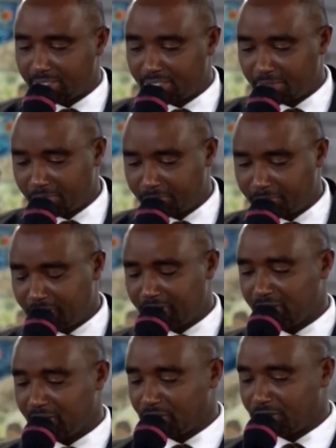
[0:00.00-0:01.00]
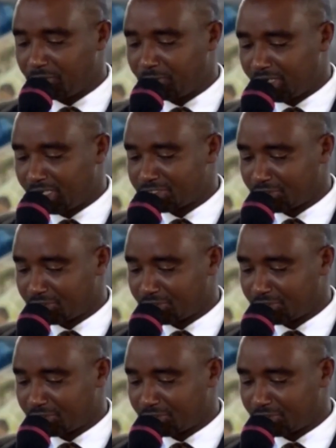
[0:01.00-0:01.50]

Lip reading: Kipipiri on numerous